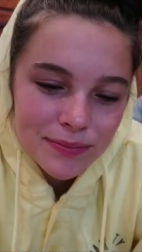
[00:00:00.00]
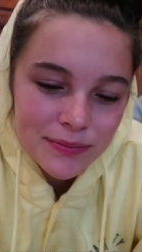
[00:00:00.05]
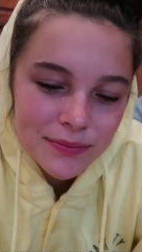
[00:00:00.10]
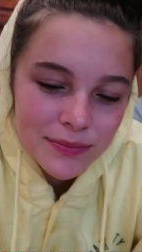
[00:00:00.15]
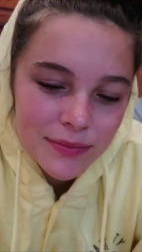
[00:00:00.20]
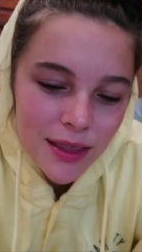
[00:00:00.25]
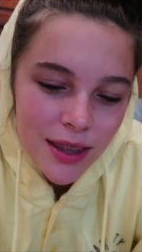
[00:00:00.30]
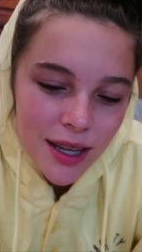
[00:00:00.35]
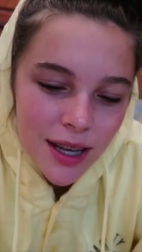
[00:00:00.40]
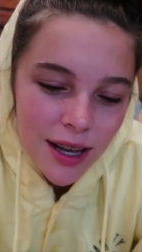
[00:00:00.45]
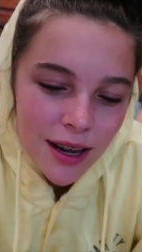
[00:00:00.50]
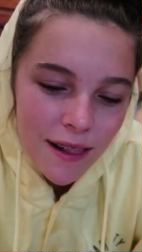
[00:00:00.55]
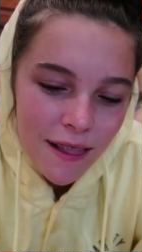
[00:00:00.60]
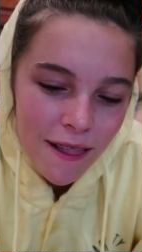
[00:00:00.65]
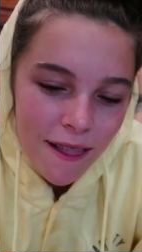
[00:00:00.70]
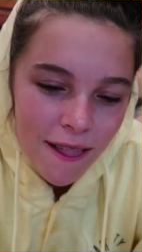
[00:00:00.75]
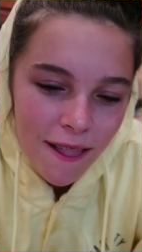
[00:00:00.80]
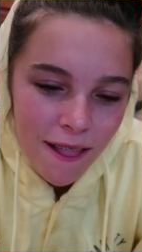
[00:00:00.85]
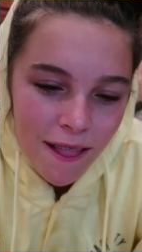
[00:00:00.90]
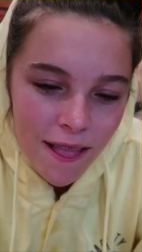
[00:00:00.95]
It's just going
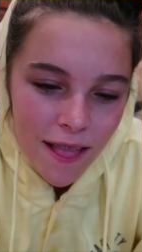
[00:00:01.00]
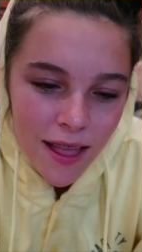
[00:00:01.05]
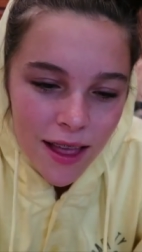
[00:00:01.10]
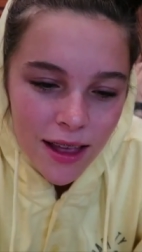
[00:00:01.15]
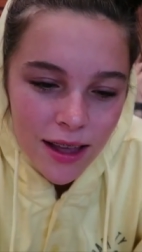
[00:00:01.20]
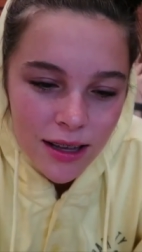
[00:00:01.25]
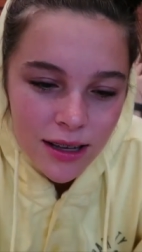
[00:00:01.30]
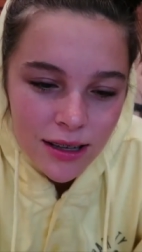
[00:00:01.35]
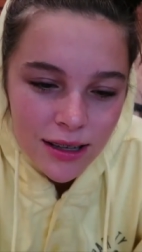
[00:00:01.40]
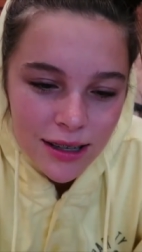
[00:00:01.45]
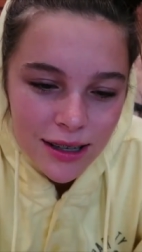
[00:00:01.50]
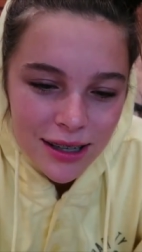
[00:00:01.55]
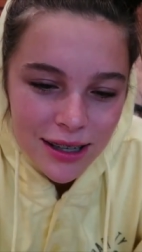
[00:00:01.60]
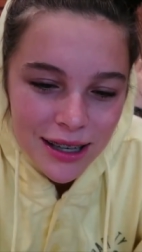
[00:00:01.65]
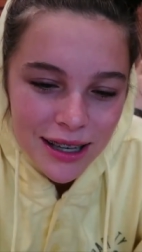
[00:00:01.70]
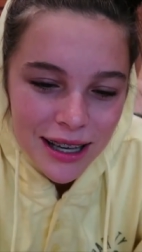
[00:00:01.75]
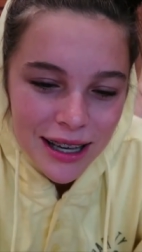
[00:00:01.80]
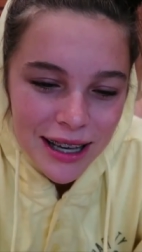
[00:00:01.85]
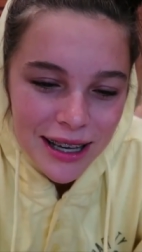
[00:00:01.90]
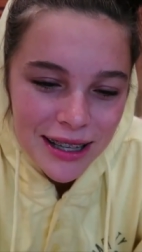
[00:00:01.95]
good, guys.
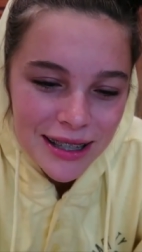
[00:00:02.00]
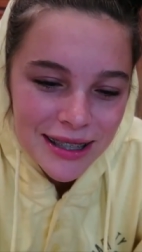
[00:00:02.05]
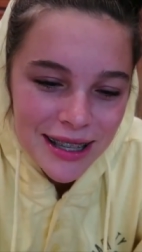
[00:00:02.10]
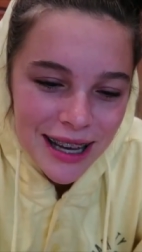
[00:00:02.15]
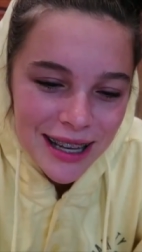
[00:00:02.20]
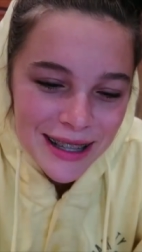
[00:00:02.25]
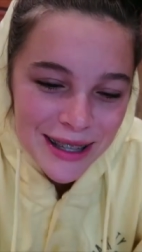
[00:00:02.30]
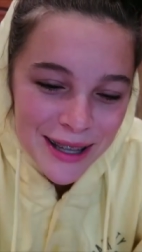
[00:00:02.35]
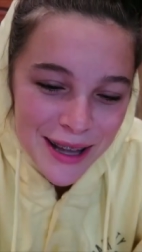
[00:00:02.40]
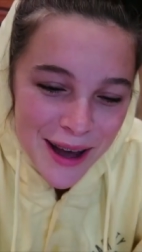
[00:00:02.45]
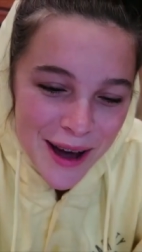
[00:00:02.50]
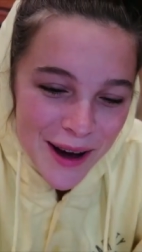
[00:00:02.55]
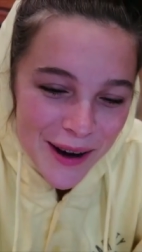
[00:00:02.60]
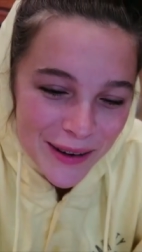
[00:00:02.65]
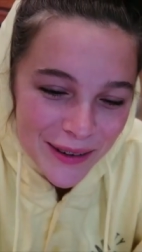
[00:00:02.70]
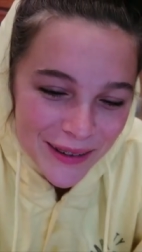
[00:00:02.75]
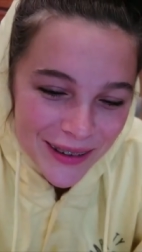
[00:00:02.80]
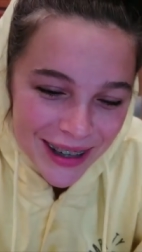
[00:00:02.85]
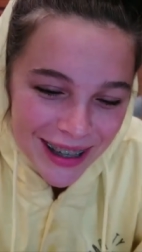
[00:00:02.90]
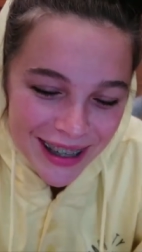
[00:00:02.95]
Keep up. It said
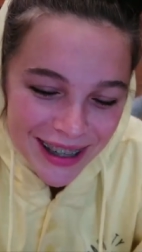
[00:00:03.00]
no.